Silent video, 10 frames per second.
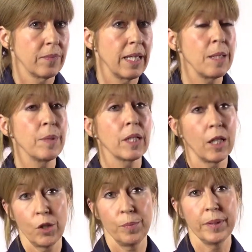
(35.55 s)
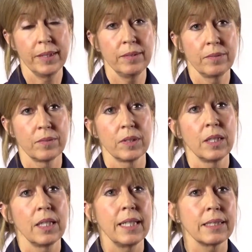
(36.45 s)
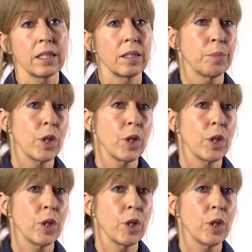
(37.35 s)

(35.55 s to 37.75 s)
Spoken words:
Hemoglobin is a